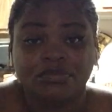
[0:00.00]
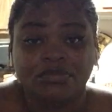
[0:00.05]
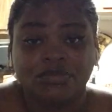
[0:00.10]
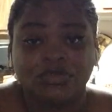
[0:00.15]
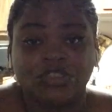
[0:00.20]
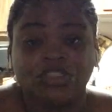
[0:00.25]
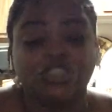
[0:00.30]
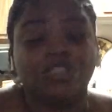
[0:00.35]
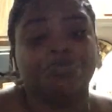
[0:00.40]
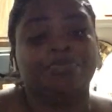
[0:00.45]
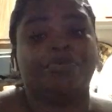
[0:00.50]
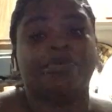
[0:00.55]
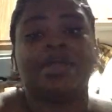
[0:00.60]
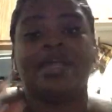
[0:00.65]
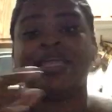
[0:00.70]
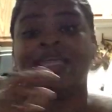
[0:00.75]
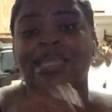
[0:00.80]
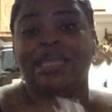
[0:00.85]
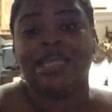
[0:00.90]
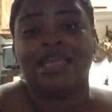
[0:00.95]
She
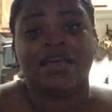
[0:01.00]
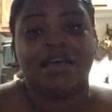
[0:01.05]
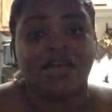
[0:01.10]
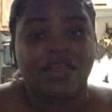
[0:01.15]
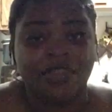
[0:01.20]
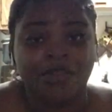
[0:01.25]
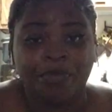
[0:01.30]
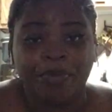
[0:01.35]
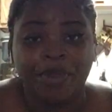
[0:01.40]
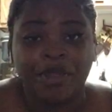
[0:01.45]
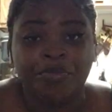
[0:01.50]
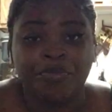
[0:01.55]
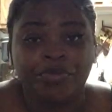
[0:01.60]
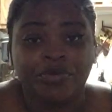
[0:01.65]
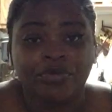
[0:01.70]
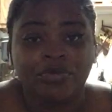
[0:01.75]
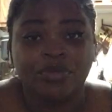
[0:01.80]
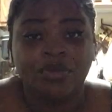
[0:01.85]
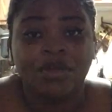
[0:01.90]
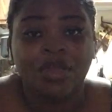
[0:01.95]
bring in other
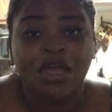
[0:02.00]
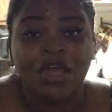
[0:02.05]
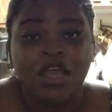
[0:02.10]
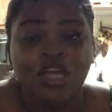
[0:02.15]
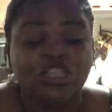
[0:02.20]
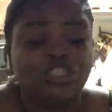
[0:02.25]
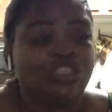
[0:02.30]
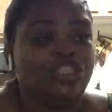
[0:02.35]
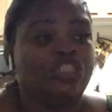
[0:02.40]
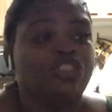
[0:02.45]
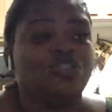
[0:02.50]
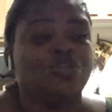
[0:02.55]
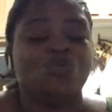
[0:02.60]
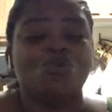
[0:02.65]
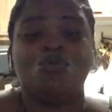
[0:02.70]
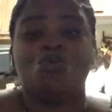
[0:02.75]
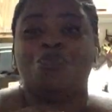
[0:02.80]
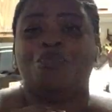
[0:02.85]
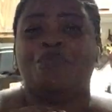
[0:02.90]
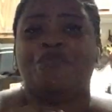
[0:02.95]
people. She
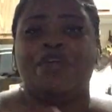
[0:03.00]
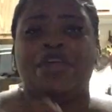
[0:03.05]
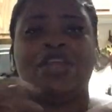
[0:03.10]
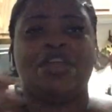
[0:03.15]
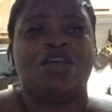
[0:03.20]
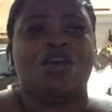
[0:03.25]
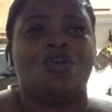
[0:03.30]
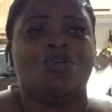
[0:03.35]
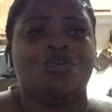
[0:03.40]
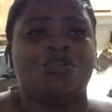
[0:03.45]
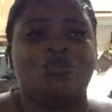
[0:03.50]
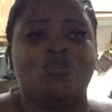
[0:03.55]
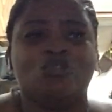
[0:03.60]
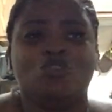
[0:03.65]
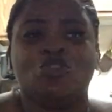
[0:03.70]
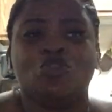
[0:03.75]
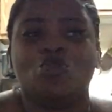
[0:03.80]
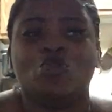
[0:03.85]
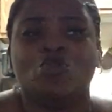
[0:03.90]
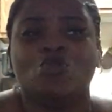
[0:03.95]
do video
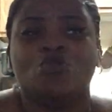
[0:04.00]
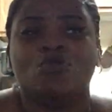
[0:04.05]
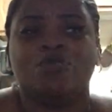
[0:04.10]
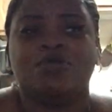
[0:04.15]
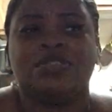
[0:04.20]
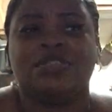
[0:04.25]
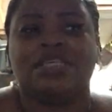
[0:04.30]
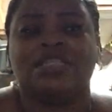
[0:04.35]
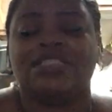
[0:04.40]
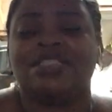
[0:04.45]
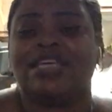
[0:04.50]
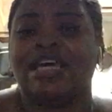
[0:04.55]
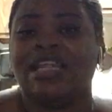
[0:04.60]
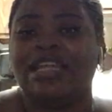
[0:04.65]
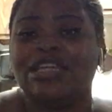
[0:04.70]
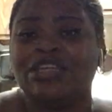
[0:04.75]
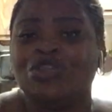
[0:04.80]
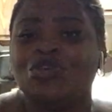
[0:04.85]
YouTubes telling